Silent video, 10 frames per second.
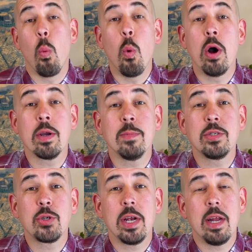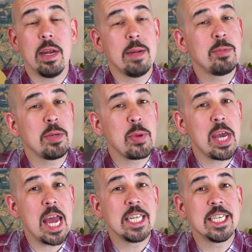Welcome to Straight Line
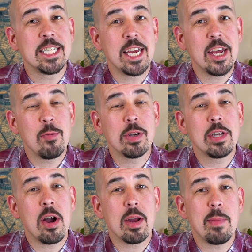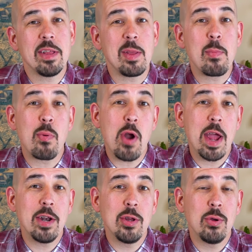MTB, and today we're talking about the
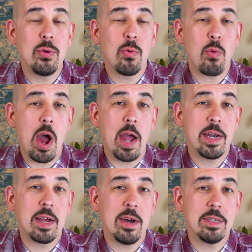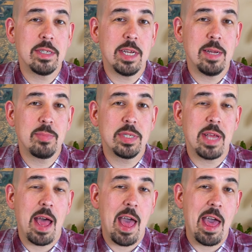brand new ride concepts,
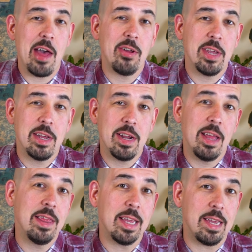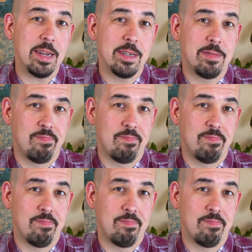Hellion Elite.